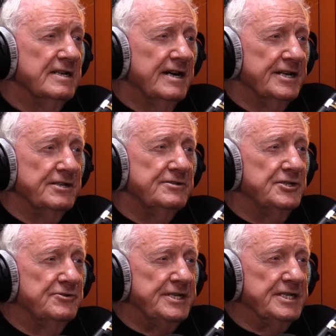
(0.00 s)
I don't
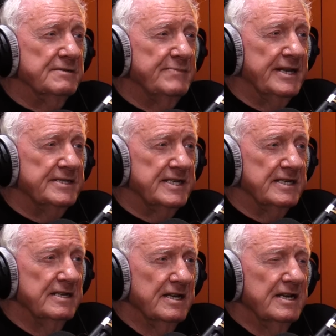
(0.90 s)
do critical balancing.
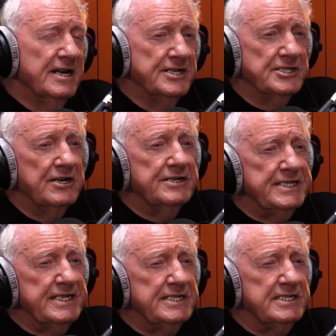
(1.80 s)
As long as
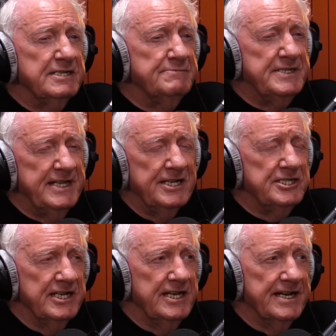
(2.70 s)
it's
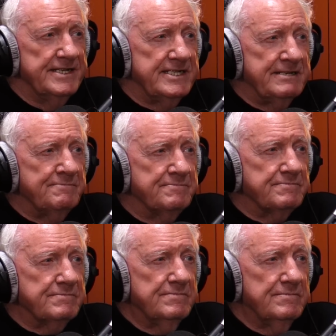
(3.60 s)
substantially lighter. Are you
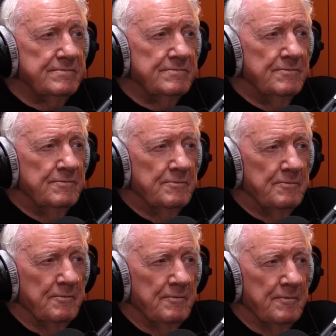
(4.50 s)
looking for it to
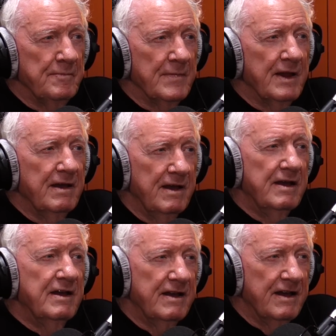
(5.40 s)
fly back as far into the mouth